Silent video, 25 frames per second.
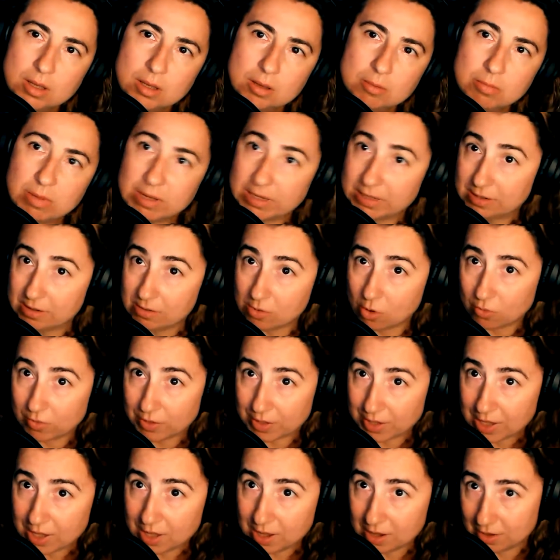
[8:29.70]
But over
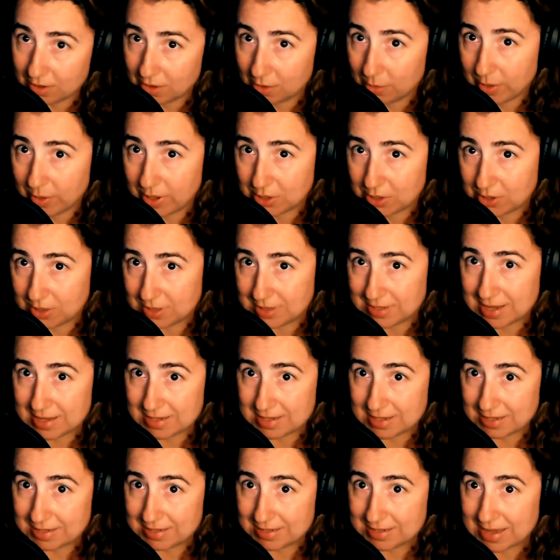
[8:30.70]
here, the way she says
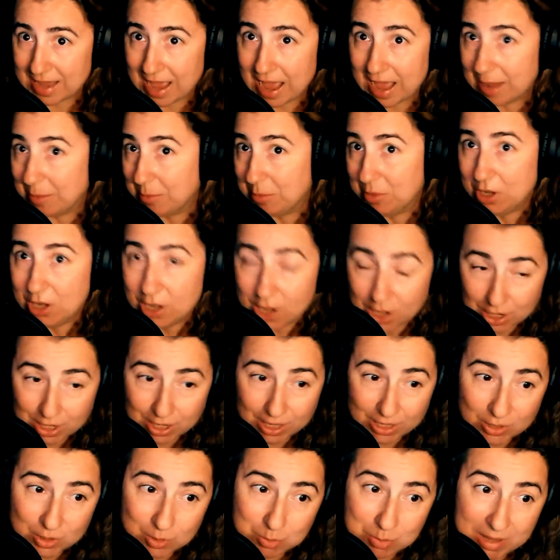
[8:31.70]
it, I'm
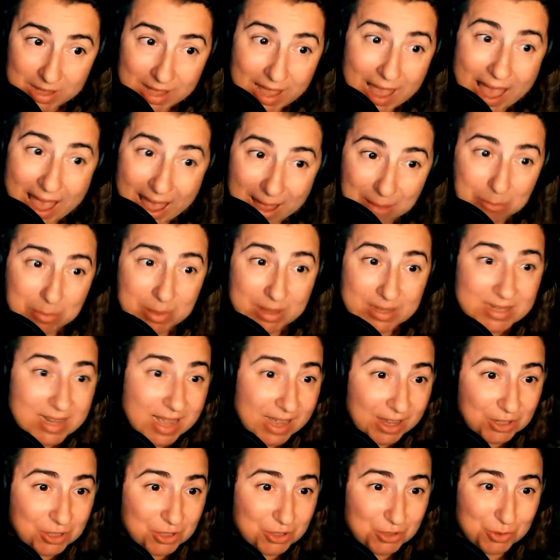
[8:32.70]
learning to be
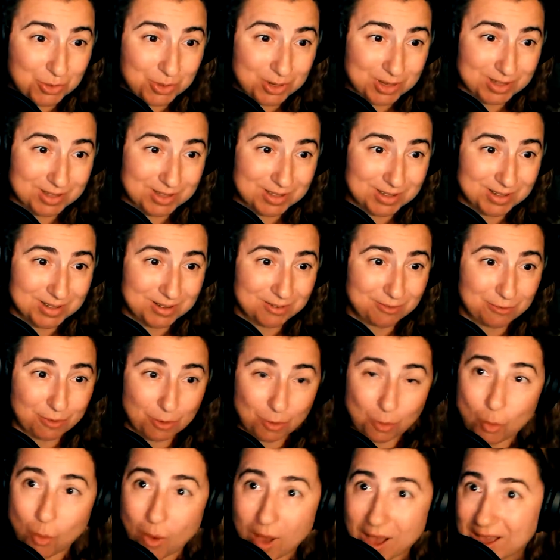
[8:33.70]
ambidextrous. For
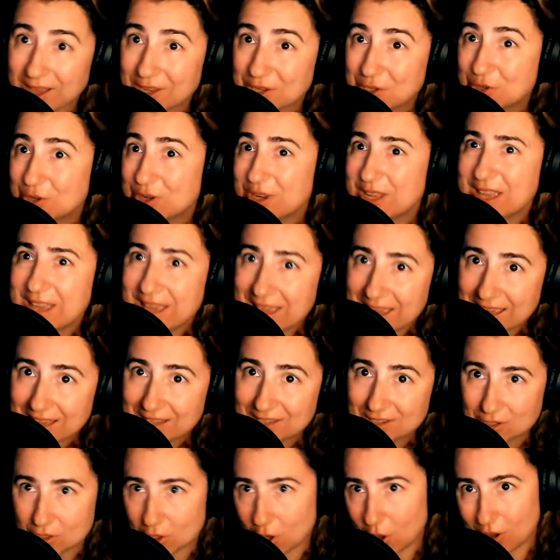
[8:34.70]
why should
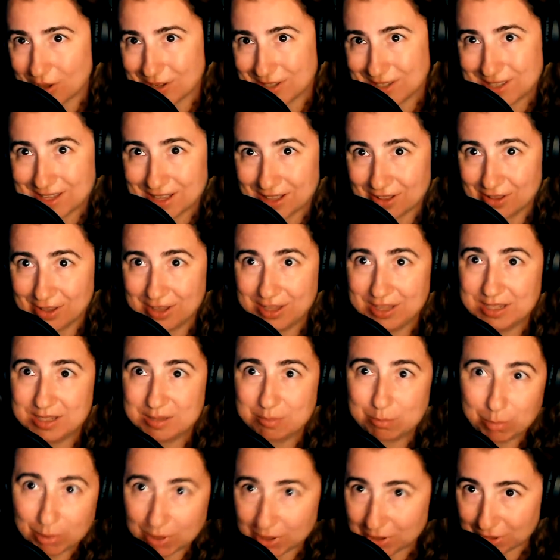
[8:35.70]
Esau sell his
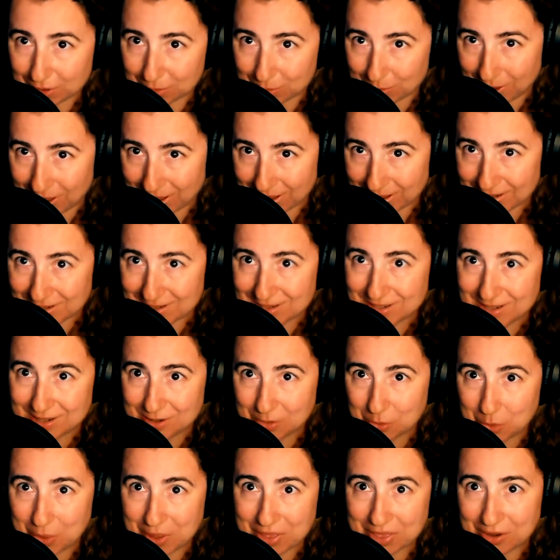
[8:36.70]
birthright
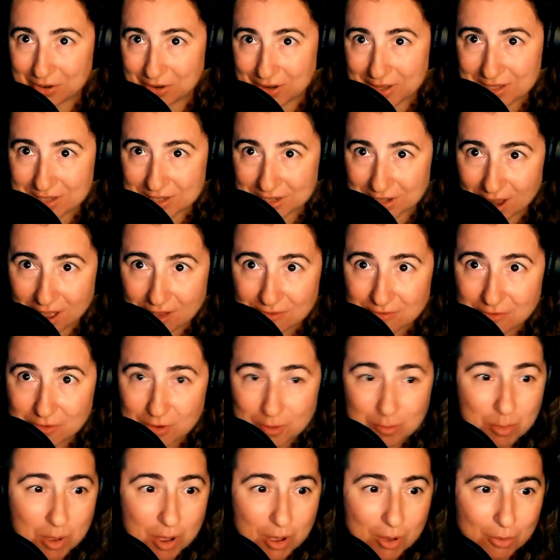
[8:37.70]
when there is enough for
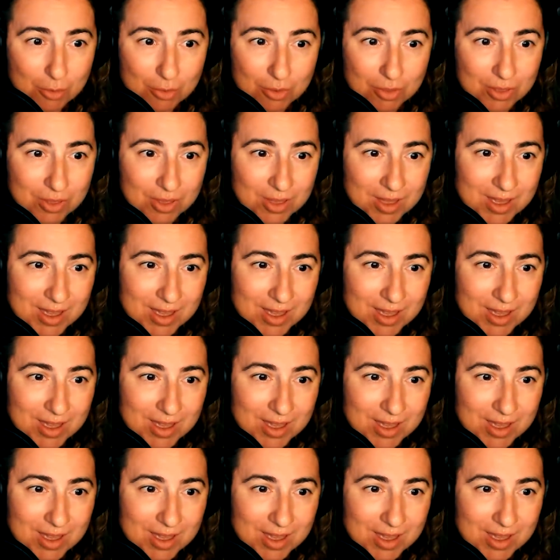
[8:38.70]
both?